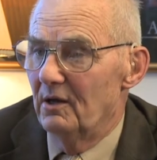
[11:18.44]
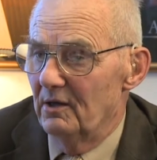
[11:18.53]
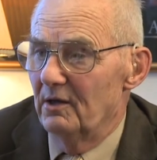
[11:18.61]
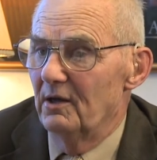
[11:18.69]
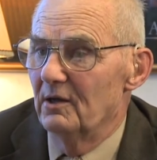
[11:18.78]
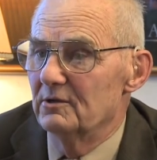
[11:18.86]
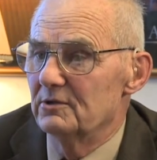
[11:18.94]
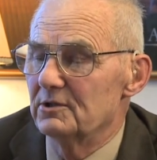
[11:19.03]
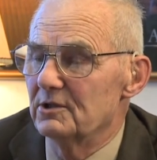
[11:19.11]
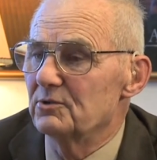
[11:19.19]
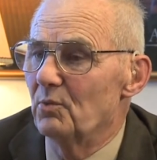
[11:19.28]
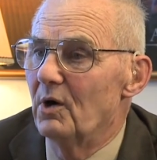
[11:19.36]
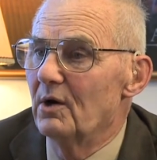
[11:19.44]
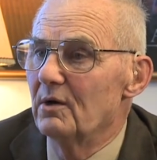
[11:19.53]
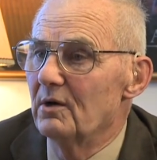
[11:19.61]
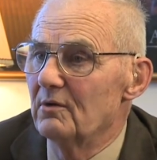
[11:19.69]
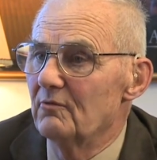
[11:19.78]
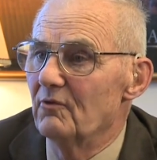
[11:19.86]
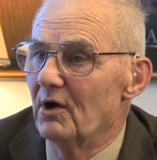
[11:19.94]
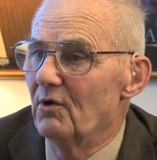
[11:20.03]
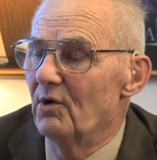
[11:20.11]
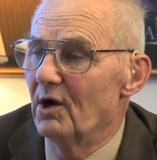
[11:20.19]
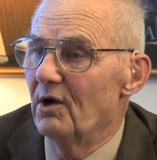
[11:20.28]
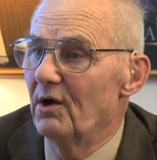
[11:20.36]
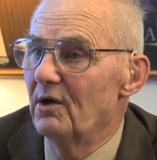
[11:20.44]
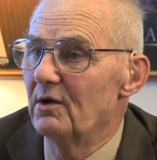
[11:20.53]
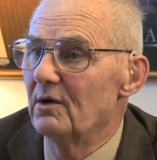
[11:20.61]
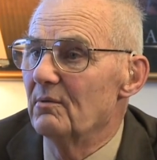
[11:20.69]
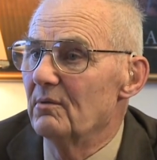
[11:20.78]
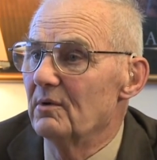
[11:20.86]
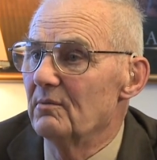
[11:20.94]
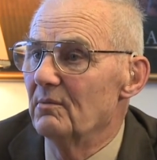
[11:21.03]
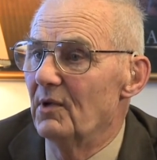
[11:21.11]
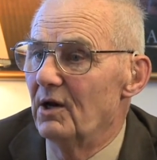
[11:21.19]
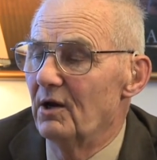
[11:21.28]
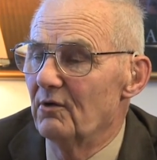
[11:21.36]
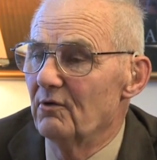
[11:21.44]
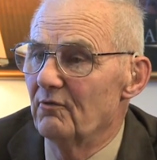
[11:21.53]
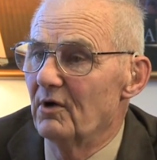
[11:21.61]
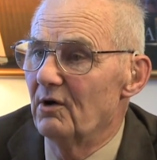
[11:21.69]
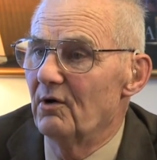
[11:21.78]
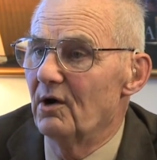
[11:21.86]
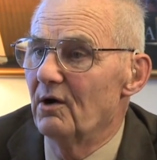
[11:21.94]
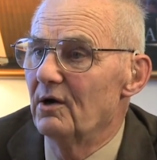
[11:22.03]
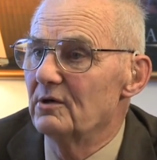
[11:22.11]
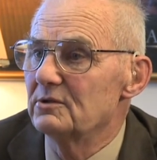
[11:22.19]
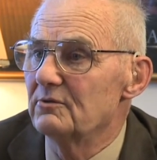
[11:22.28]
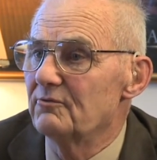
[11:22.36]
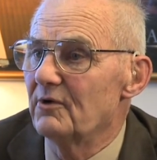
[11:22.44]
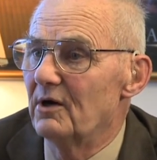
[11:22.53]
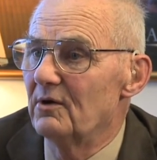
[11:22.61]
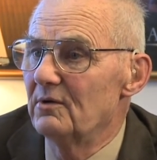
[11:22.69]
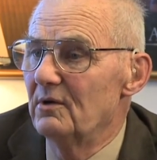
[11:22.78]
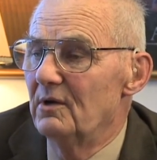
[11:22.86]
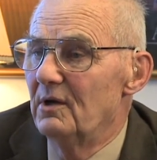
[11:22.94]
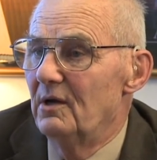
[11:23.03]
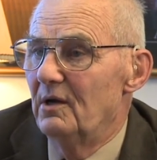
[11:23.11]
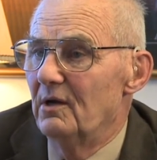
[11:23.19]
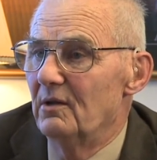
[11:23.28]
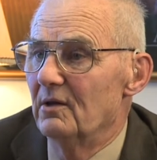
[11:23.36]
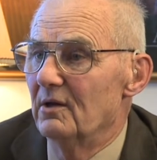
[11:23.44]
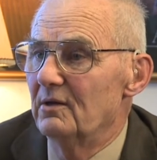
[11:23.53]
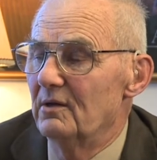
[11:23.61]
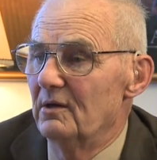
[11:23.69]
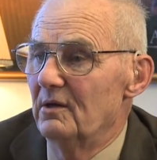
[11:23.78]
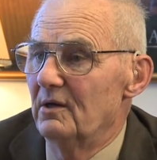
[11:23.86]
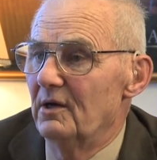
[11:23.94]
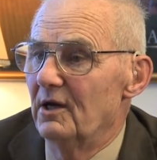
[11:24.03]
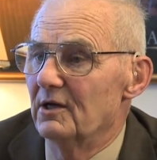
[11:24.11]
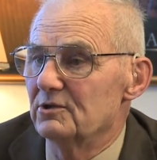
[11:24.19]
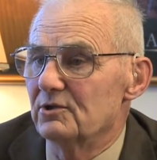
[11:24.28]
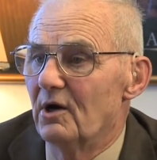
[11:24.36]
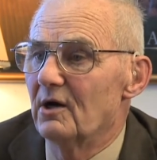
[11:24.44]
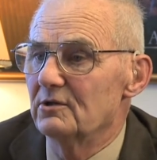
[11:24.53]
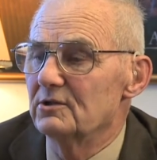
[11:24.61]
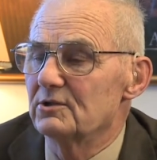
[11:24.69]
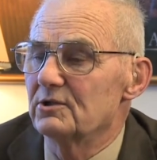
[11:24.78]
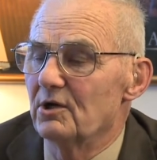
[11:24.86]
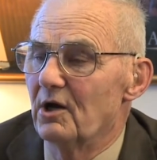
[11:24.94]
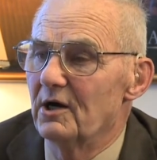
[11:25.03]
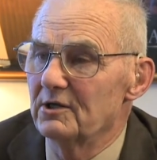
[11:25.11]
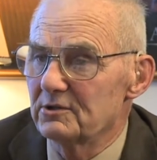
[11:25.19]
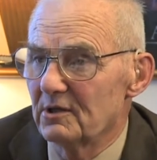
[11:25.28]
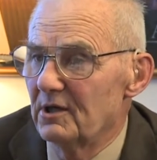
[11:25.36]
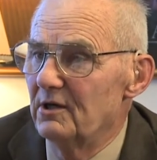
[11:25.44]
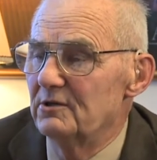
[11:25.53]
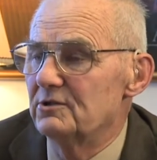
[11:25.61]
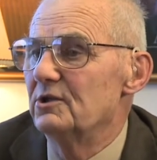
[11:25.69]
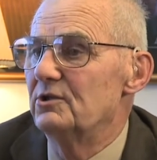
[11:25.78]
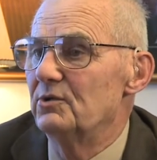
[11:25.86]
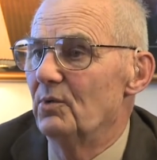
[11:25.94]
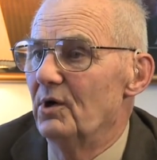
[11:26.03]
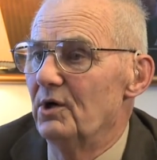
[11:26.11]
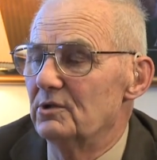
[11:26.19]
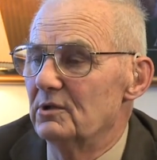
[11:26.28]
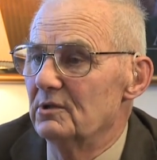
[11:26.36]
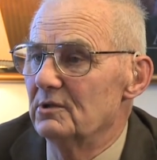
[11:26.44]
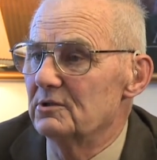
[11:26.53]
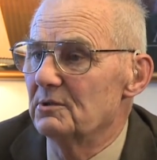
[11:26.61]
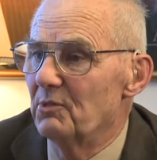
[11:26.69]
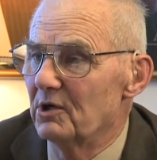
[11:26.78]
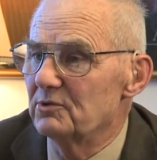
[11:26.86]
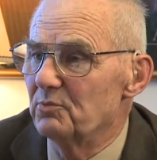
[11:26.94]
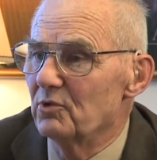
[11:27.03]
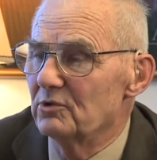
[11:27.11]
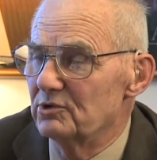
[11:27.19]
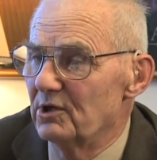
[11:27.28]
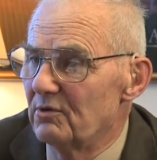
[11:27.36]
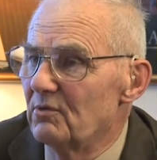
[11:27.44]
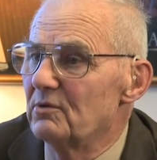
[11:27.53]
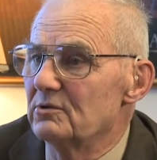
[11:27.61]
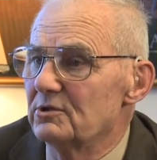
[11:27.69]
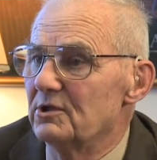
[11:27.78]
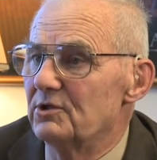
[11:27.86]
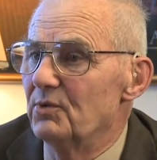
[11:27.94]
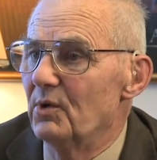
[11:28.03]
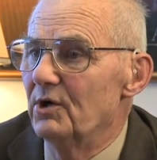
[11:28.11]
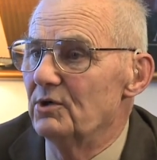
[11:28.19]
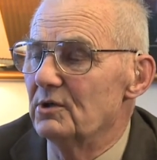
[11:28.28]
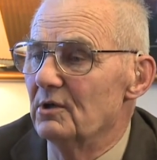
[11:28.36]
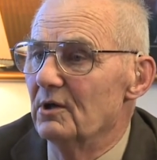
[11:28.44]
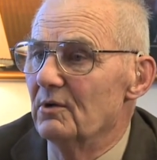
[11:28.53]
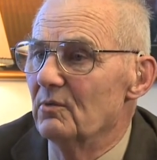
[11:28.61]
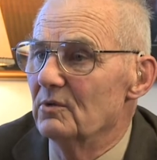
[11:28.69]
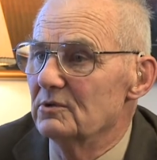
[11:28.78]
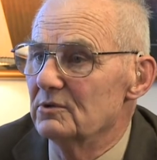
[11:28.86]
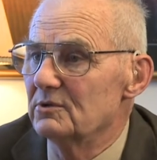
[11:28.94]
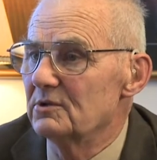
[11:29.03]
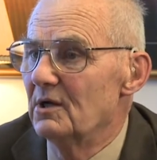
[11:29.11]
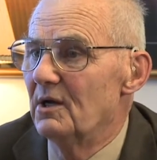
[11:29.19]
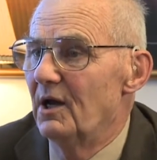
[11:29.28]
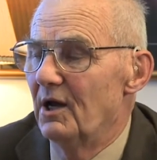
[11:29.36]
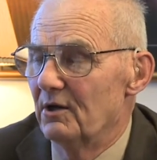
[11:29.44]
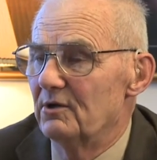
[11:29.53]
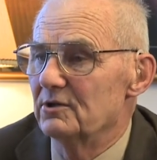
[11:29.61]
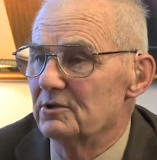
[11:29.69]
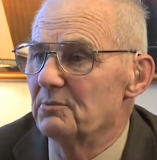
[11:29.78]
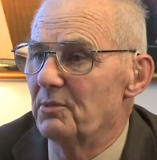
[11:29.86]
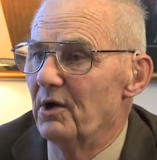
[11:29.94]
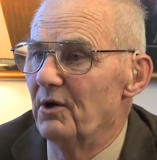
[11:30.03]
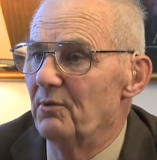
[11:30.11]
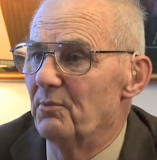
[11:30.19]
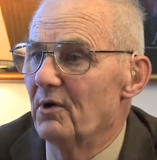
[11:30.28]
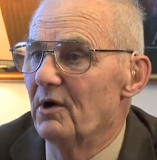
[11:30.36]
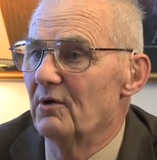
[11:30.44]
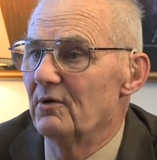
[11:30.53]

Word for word: as this one veterinarian and many other veterinarians have found, that it's not just an isolated situation, it's a much more general situation than was anticipated prior